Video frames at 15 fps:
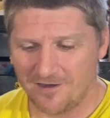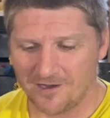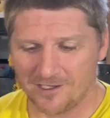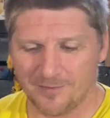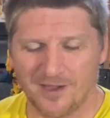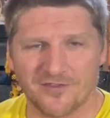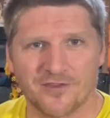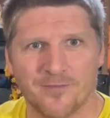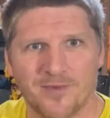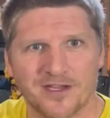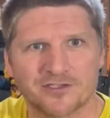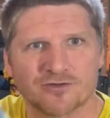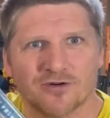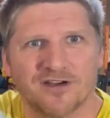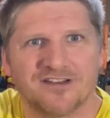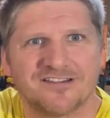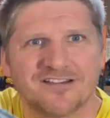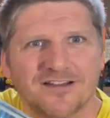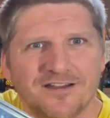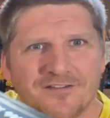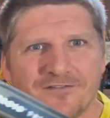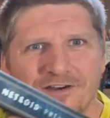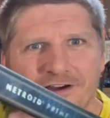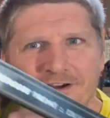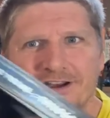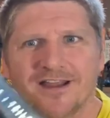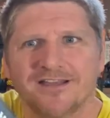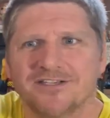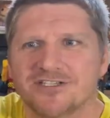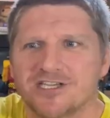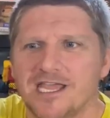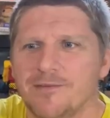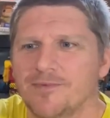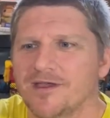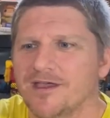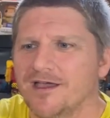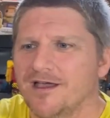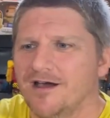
all about the Metroid. Still in very nice shape.